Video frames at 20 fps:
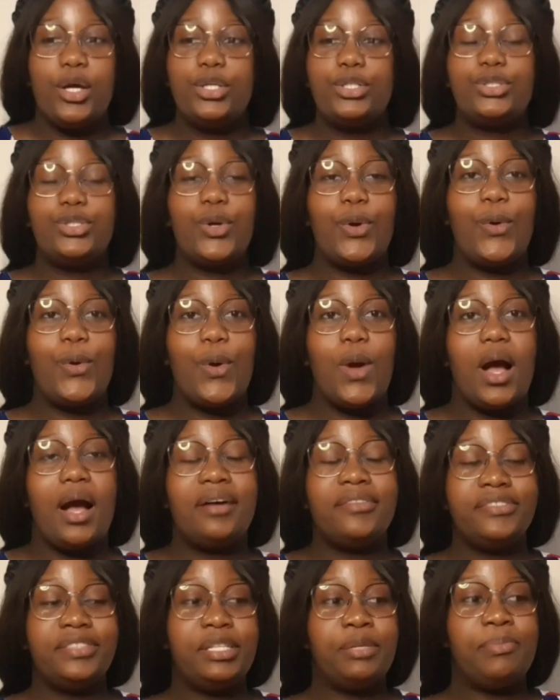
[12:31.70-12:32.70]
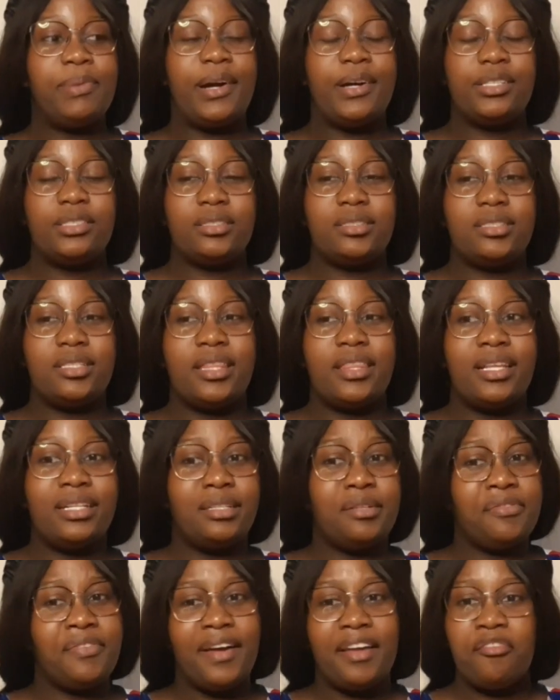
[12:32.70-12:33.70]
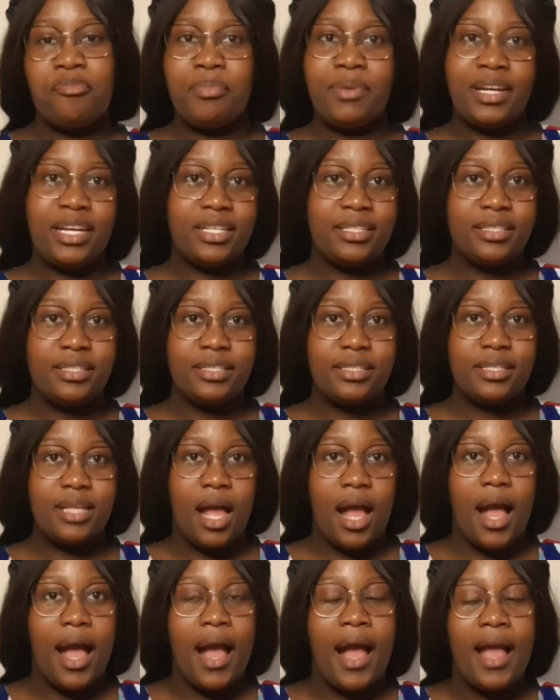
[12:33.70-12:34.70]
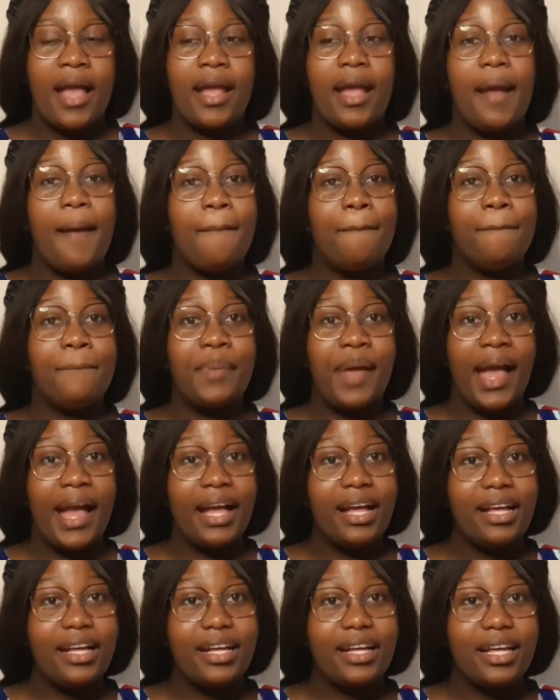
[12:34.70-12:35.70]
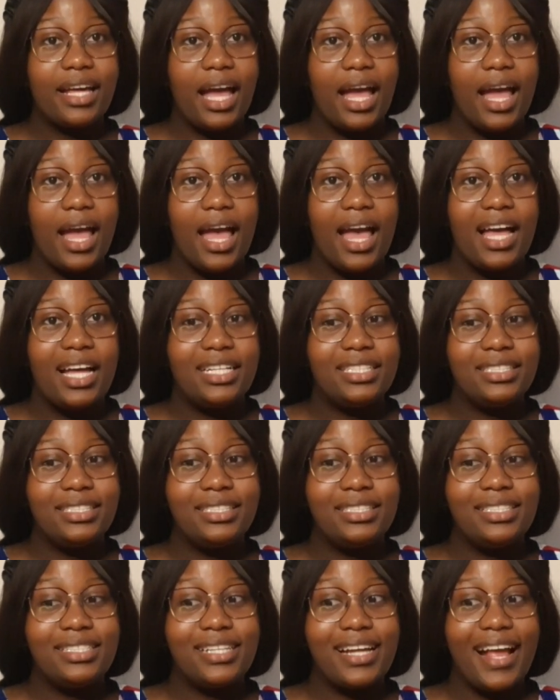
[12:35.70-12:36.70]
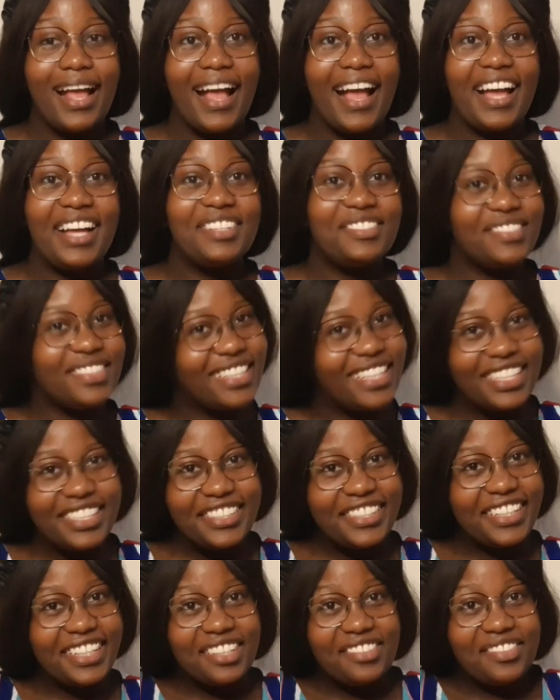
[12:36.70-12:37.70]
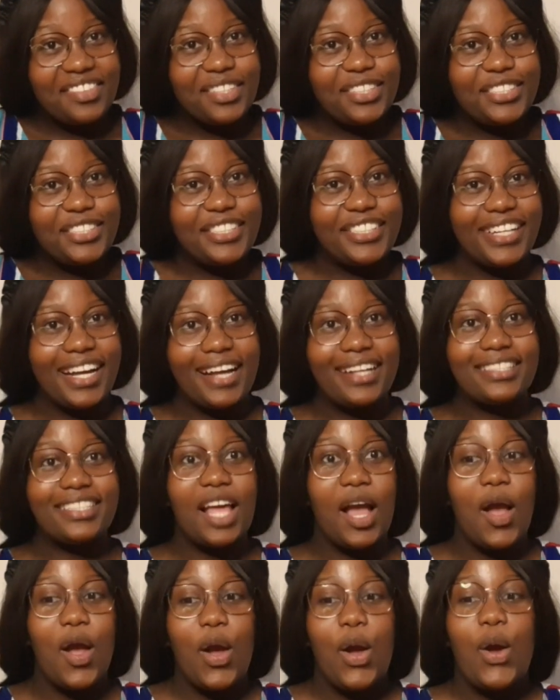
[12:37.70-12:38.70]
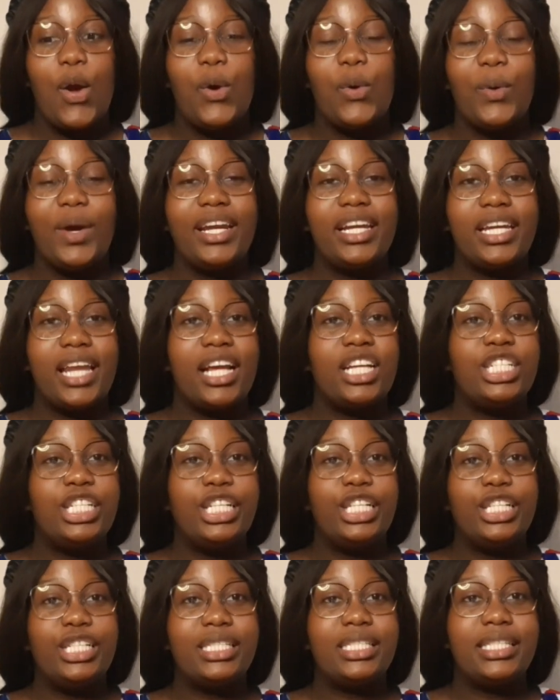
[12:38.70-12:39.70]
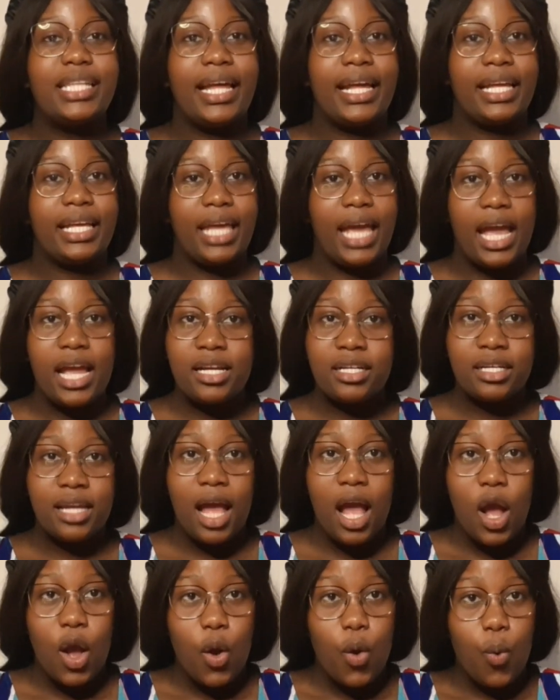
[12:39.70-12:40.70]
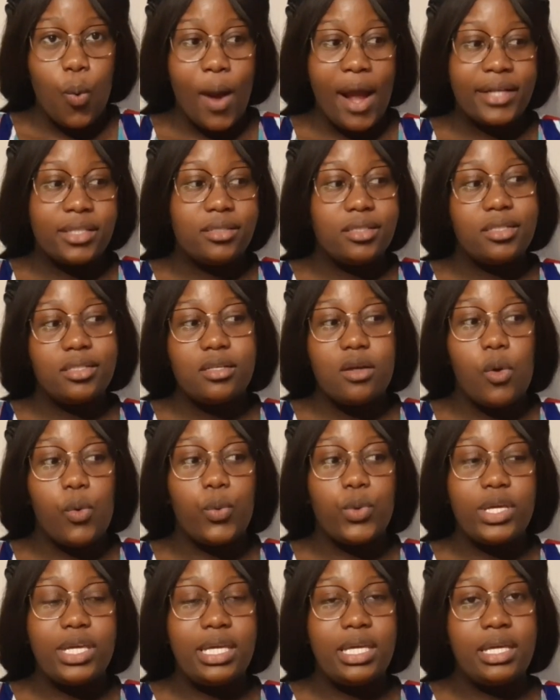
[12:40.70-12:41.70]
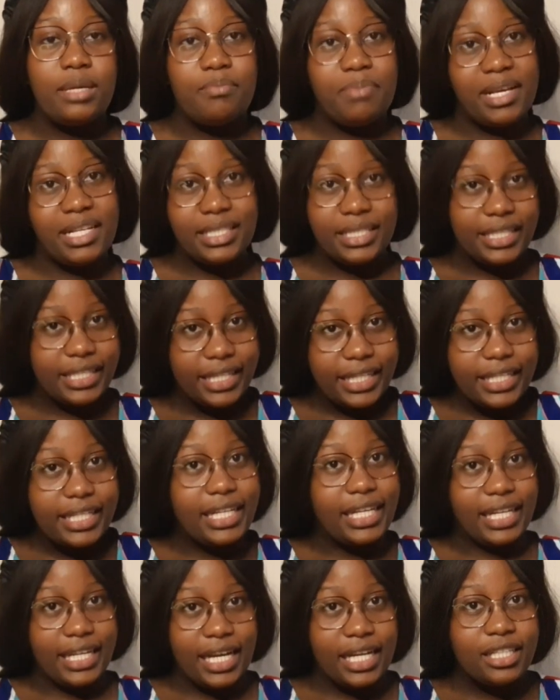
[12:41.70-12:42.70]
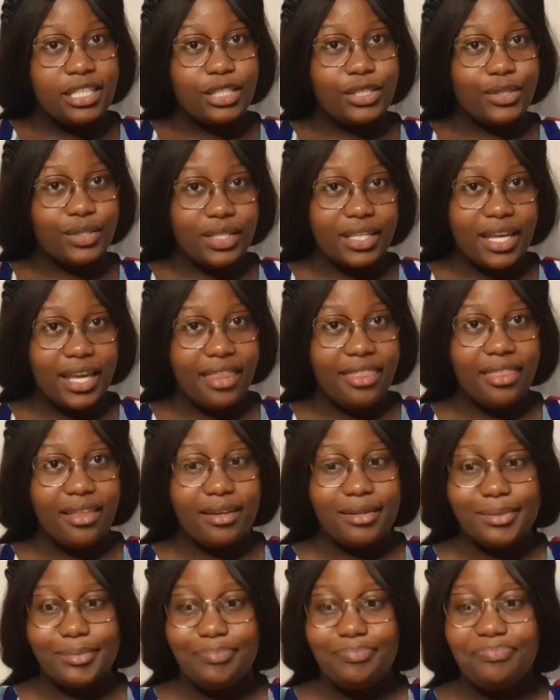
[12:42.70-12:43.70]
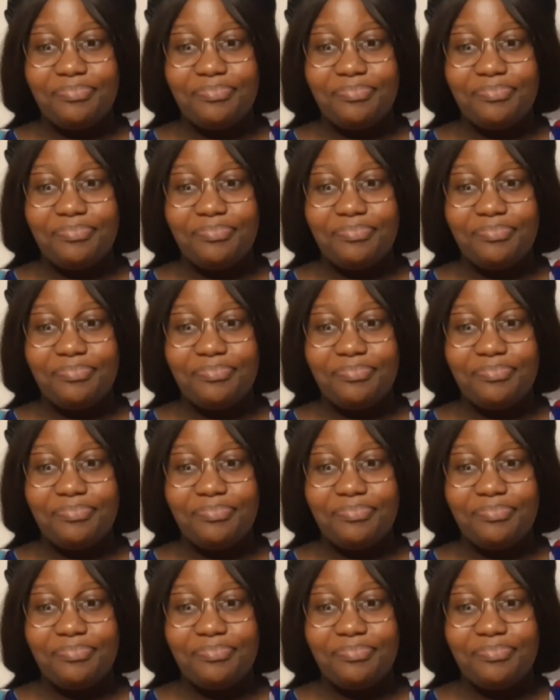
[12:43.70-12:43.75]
So after about 35 minutes, I am back and I'm here to reveal to you guys what it actually looks like and what we basically created together.